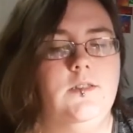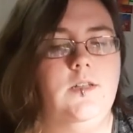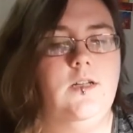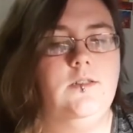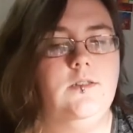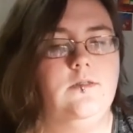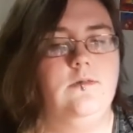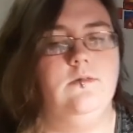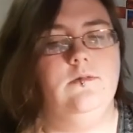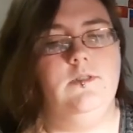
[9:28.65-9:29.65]
Also,
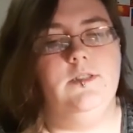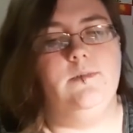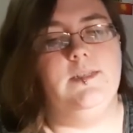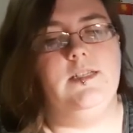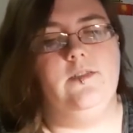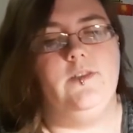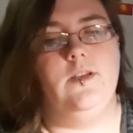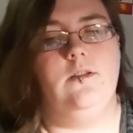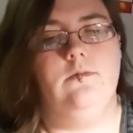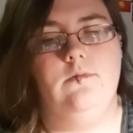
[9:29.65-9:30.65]
there's my
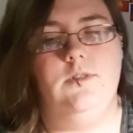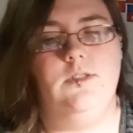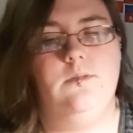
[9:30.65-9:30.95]
TV, just